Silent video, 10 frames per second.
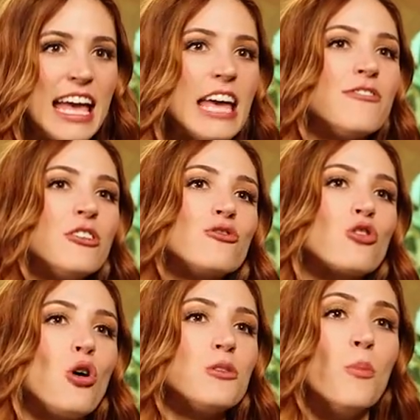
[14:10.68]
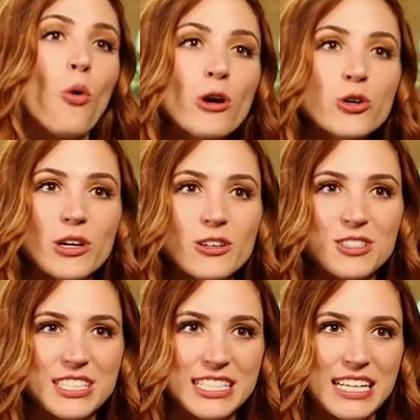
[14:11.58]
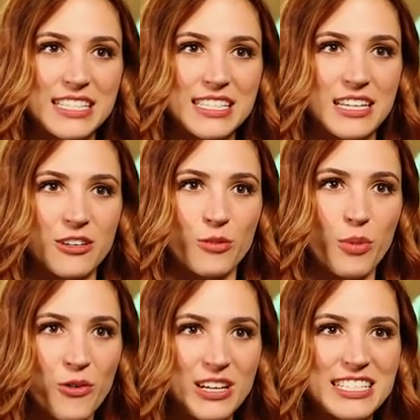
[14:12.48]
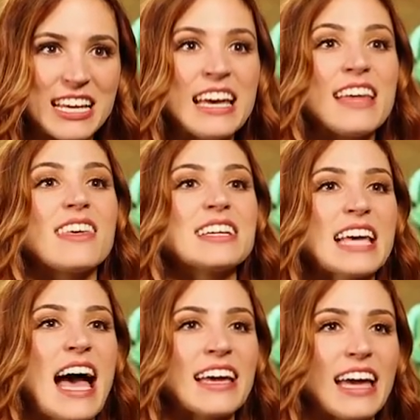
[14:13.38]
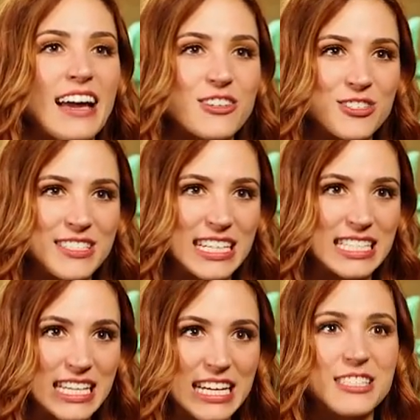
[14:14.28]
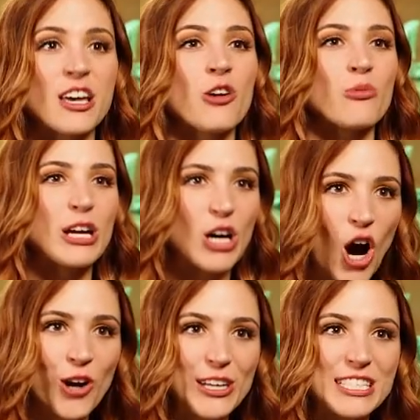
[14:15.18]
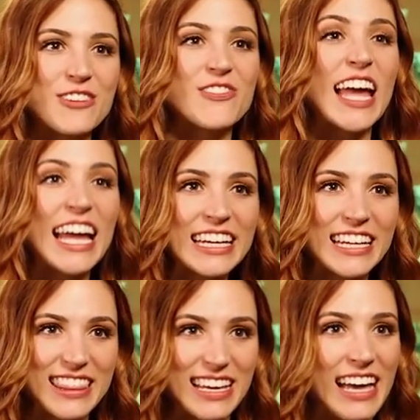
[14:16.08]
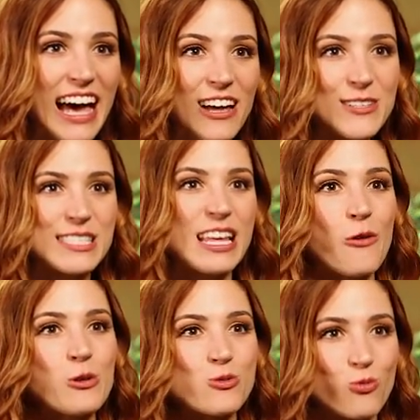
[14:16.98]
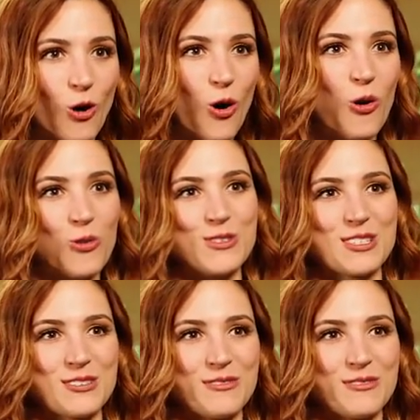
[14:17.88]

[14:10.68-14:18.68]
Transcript: If you've rolled more critical successes than your opponent, the attack action succeeds regardless of anything else that was rolled.